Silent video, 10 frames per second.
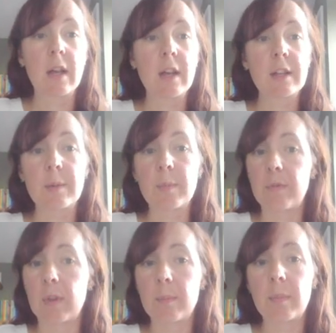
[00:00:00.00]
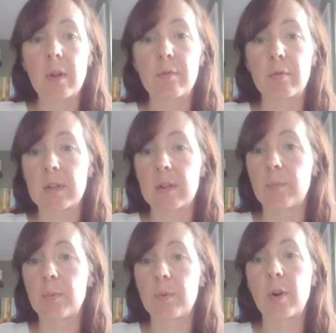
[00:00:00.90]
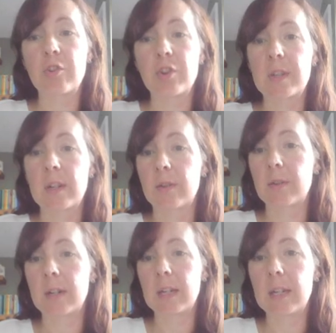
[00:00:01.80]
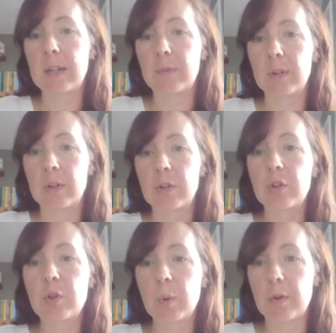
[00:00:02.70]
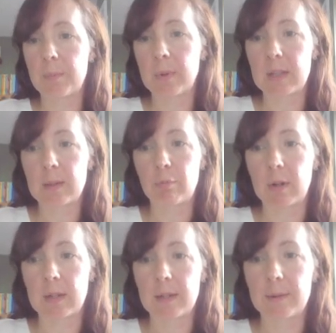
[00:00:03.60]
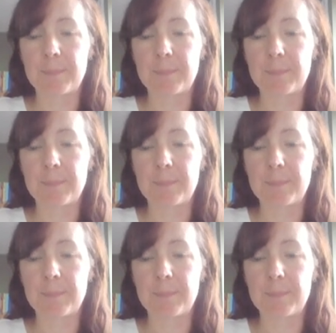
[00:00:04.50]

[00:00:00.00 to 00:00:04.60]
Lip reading: Some of them, for example, are just done on an even 12-month spread.